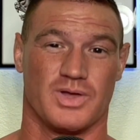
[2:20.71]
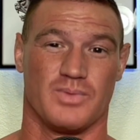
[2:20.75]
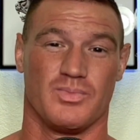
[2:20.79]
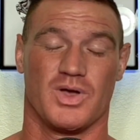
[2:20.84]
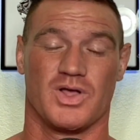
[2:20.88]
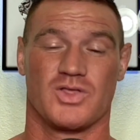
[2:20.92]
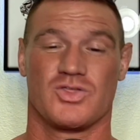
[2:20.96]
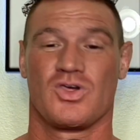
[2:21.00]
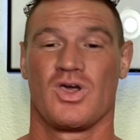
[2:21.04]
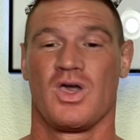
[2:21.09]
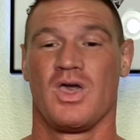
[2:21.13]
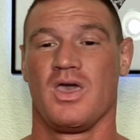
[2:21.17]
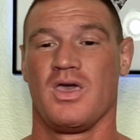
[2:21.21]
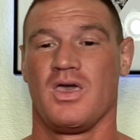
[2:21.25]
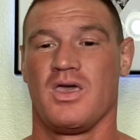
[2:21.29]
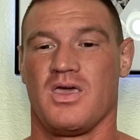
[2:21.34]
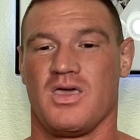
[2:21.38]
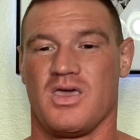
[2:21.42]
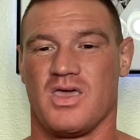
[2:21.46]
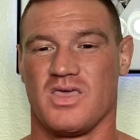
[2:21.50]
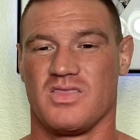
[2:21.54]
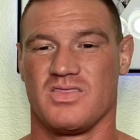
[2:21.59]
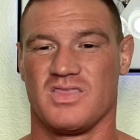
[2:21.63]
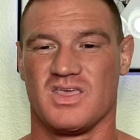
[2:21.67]
much
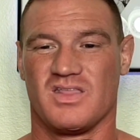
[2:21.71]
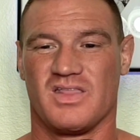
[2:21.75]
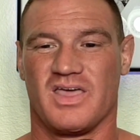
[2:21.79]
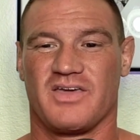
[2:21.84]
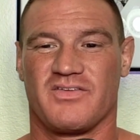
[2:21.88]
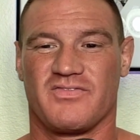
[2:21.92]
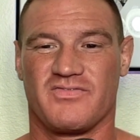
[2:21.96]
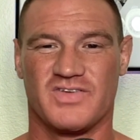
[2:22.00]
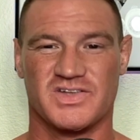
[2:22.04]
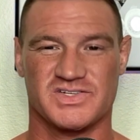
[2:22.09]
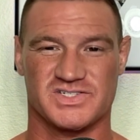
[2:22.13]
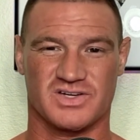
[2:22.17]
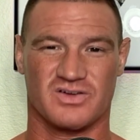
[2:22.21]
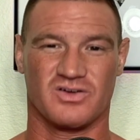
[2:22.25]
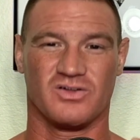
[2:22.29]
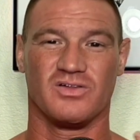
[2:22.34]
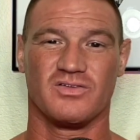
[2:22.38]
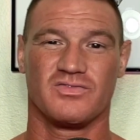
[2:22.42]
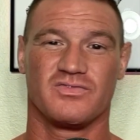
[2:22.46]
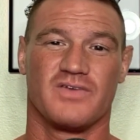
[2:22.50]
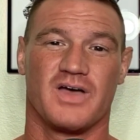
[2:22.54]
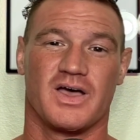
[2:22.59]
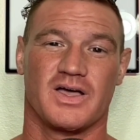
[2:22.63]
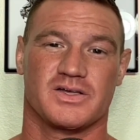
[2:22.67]
in the like physical
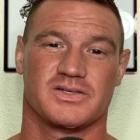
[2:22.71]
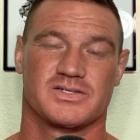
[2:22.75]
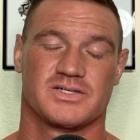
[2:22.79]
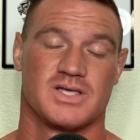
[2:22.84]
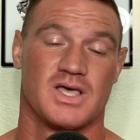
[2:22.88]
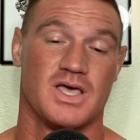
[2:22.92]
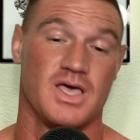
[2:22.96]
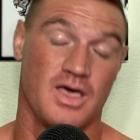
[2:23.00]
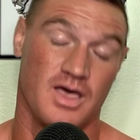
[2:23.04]
effects.